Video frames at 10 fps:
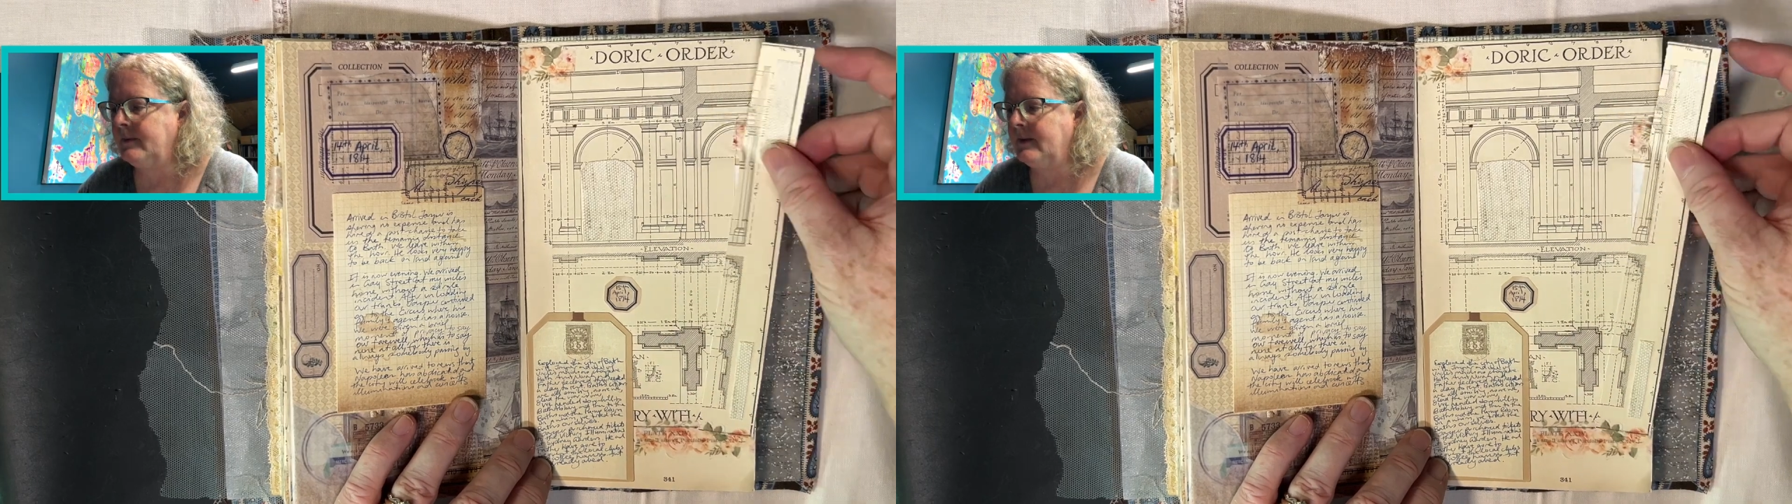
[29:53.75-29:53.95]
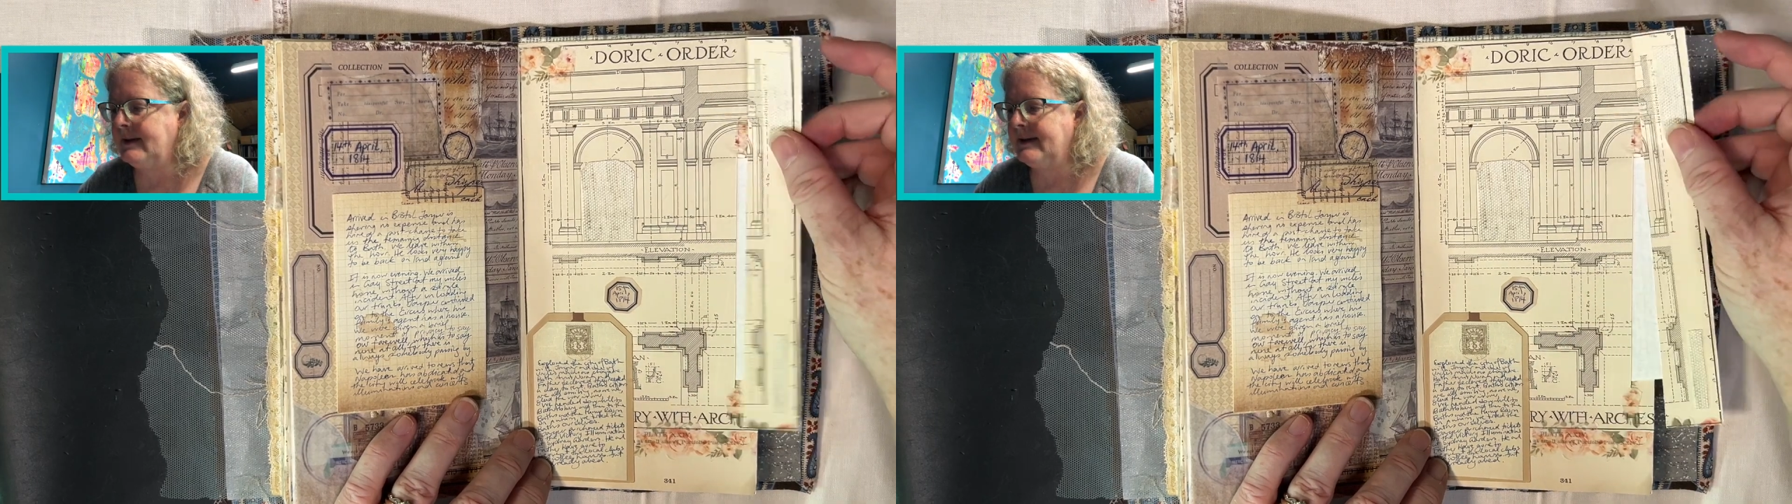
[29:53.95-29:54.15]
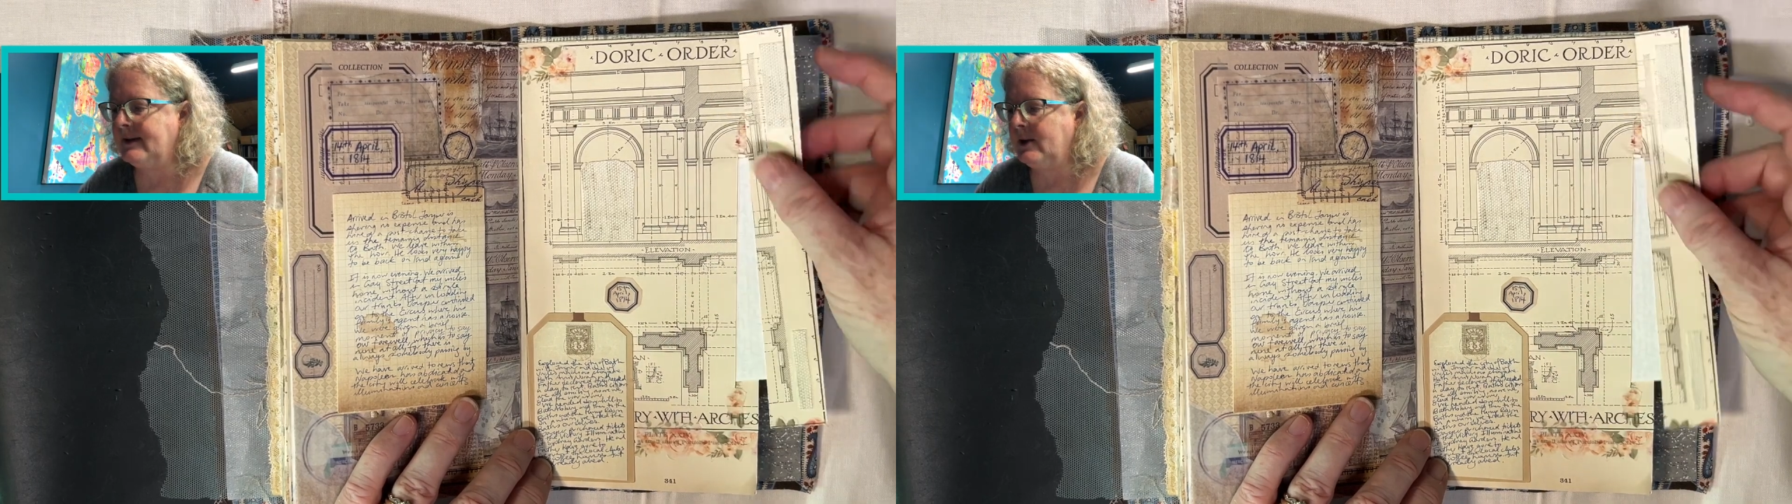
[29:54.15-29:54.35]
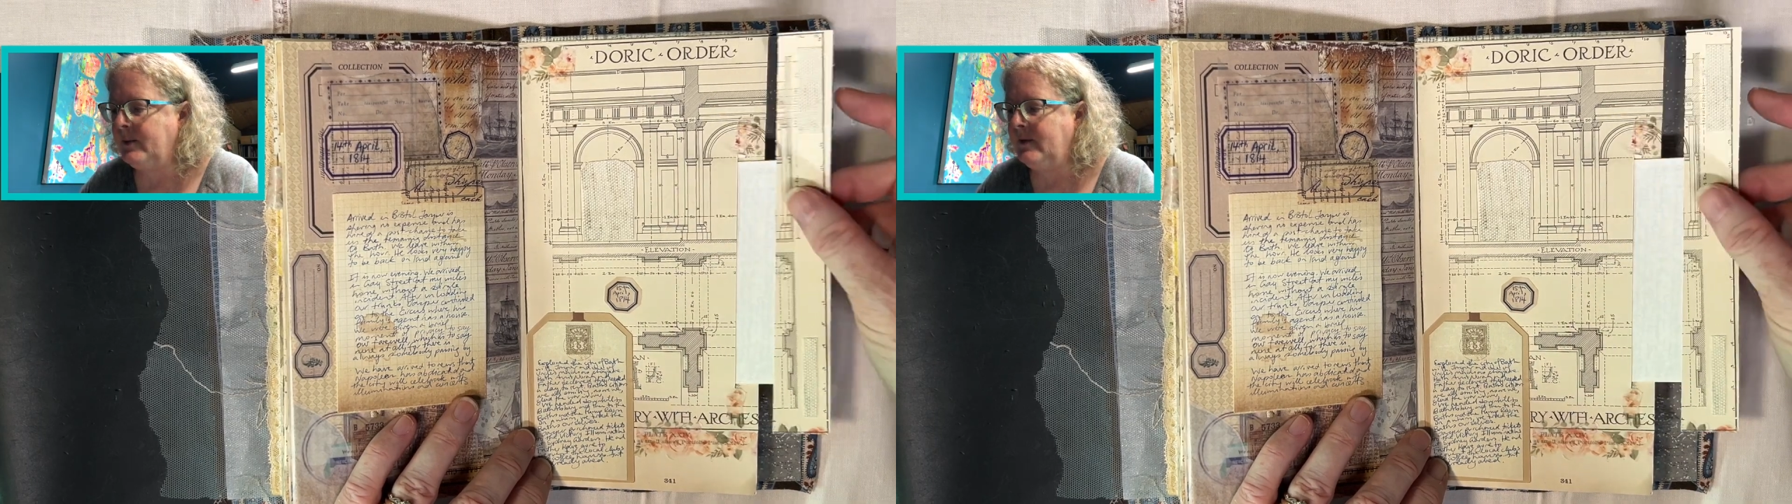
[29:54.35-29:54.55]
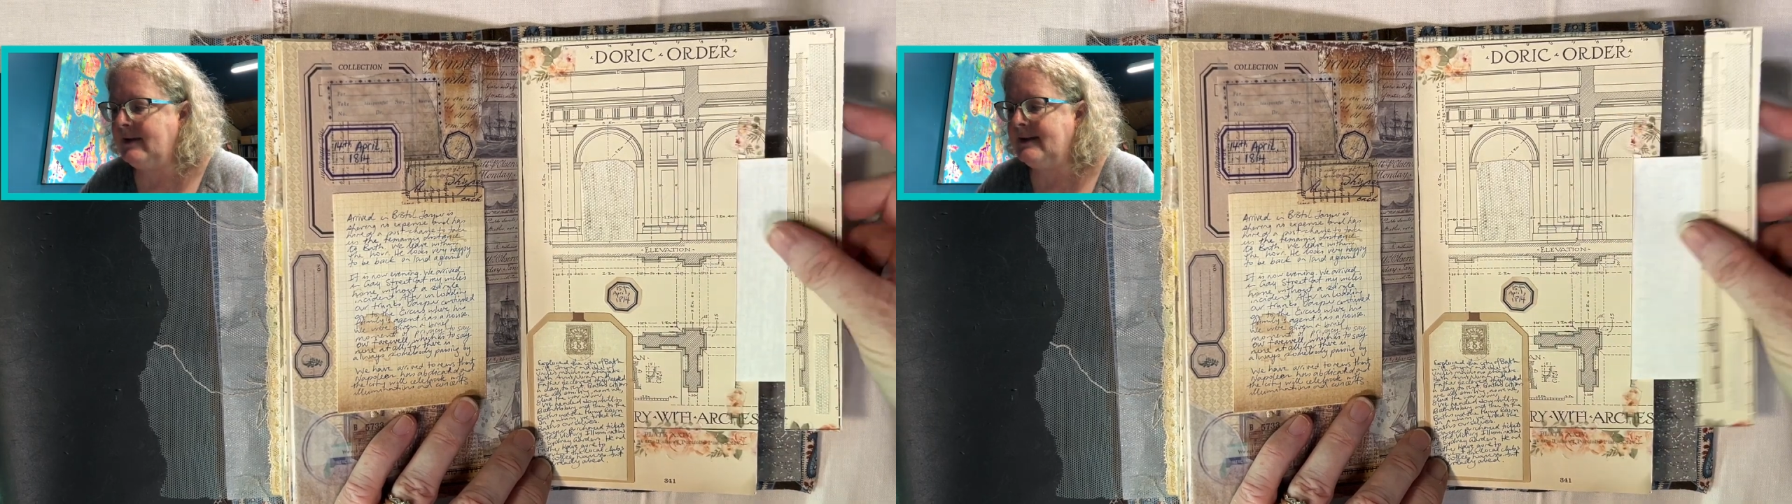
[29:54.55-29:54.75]
this is
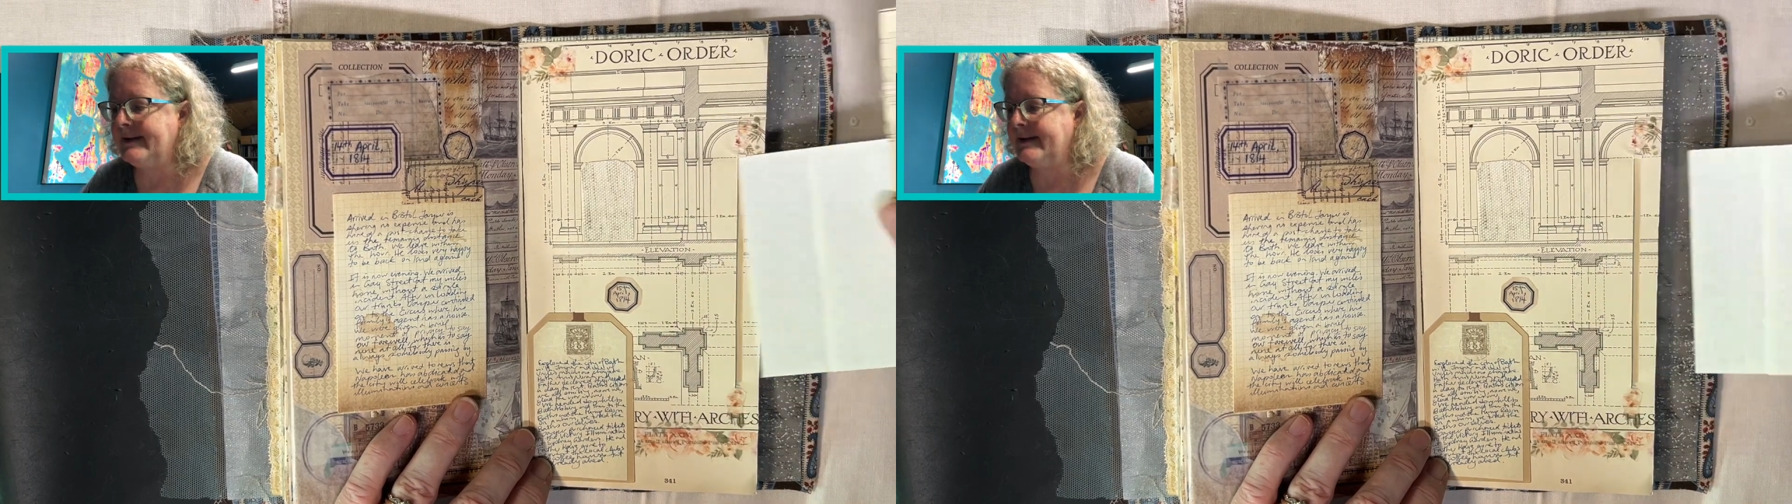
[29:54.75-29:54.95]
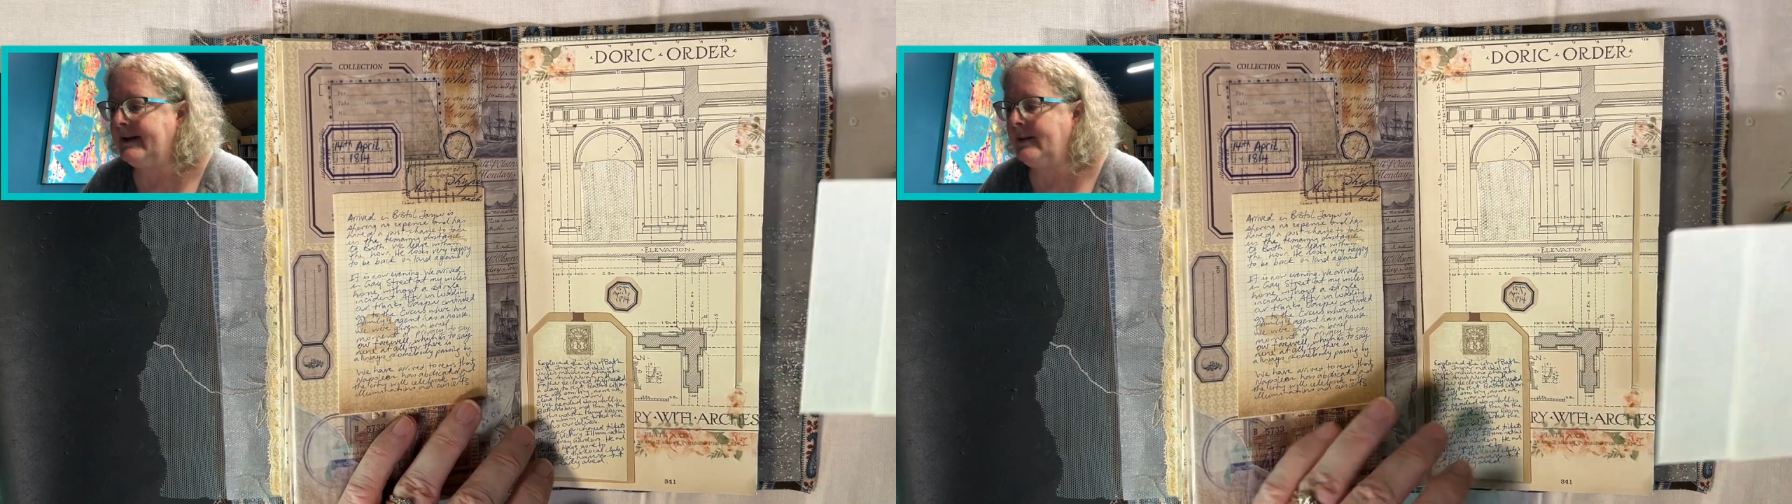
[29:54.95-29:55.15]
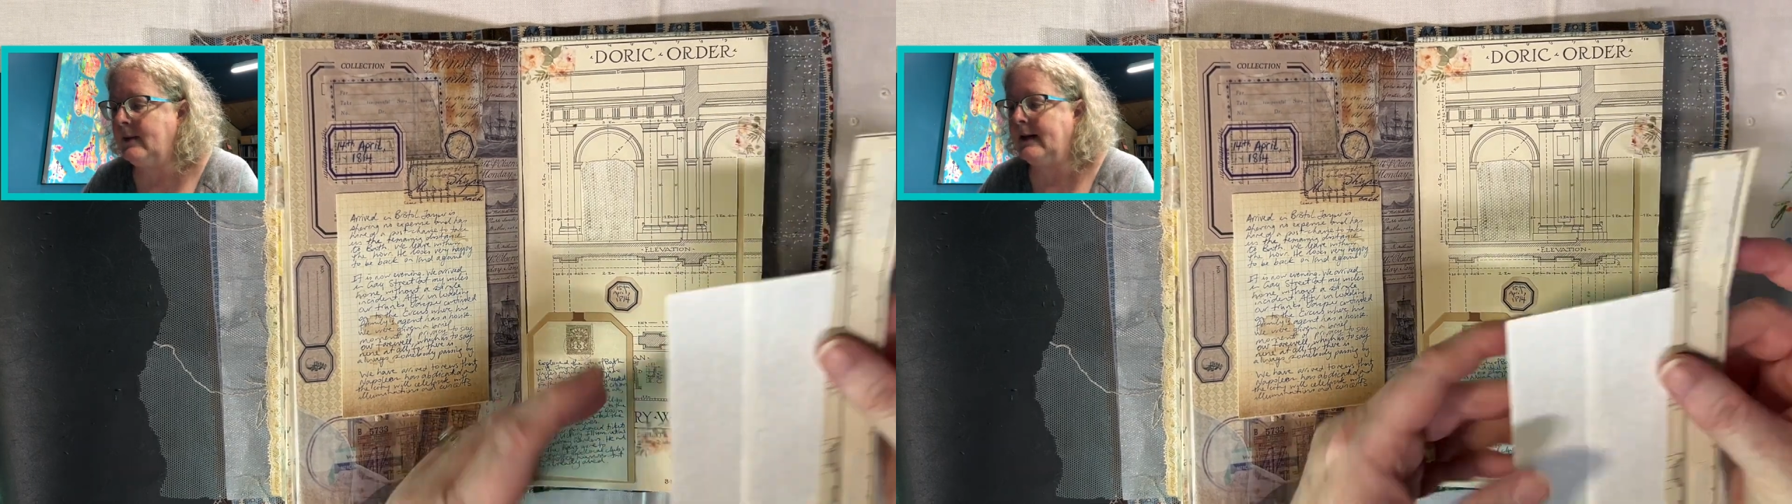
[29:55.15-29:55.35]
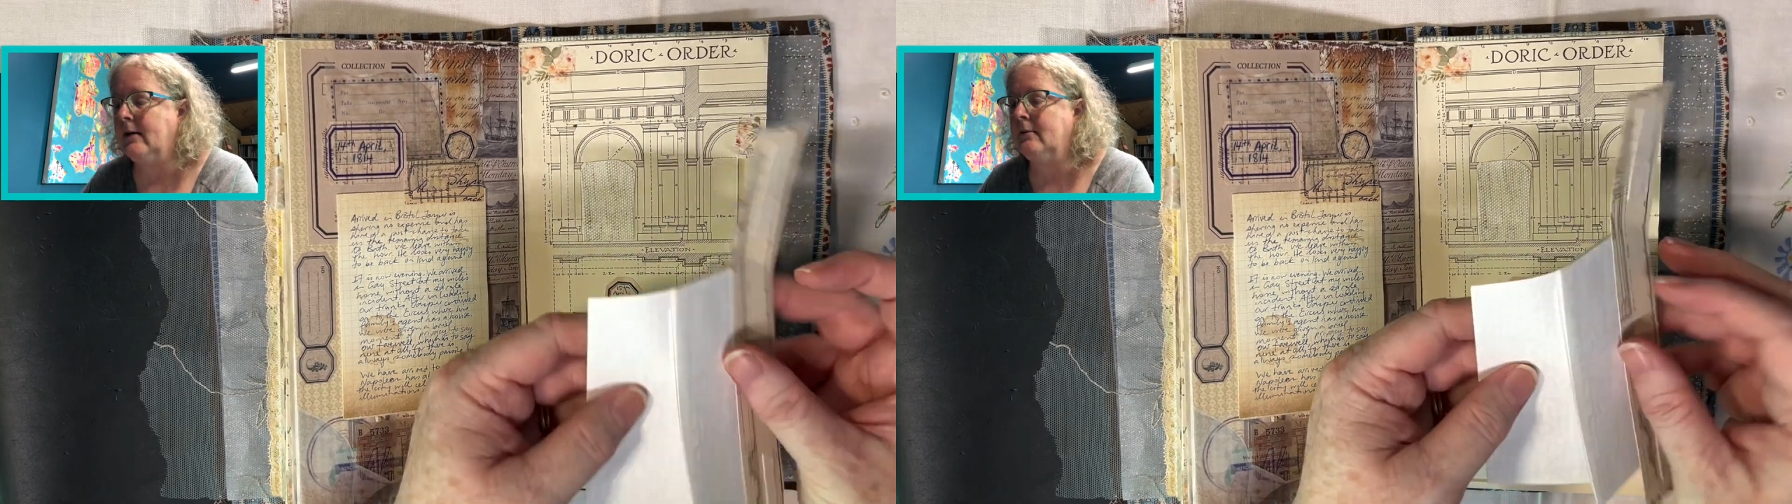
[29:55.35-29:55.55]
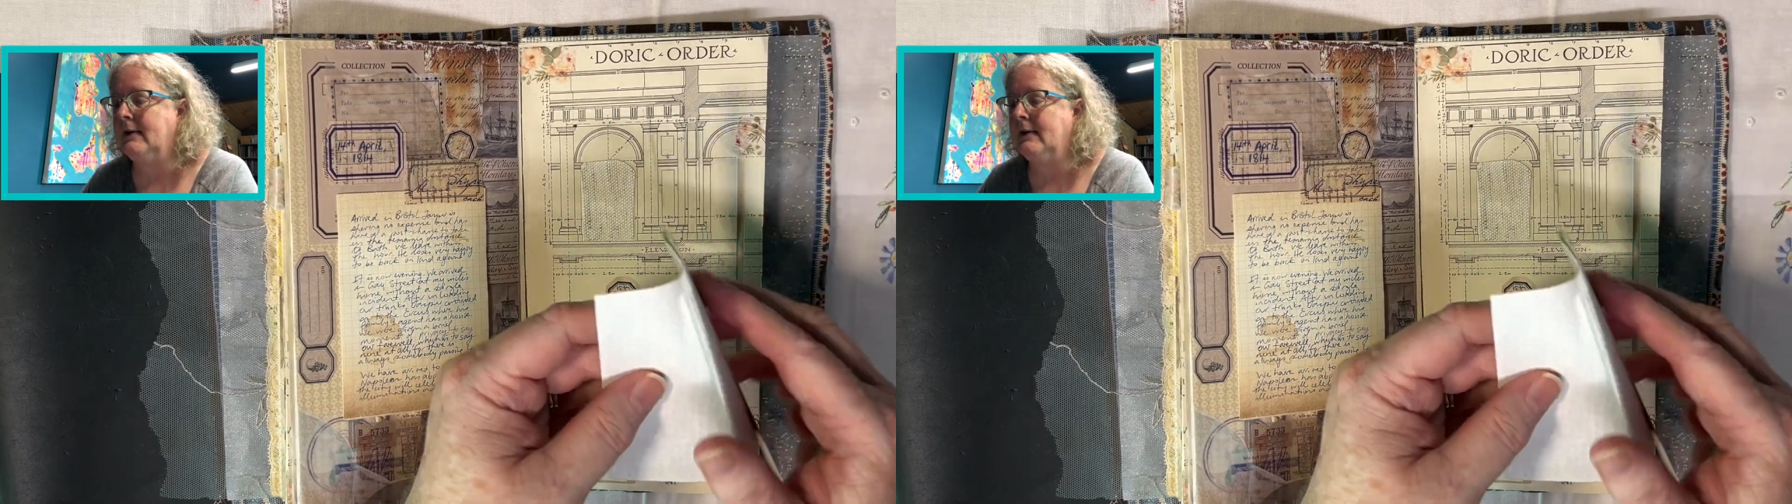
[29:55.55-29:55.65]
obviously, wow,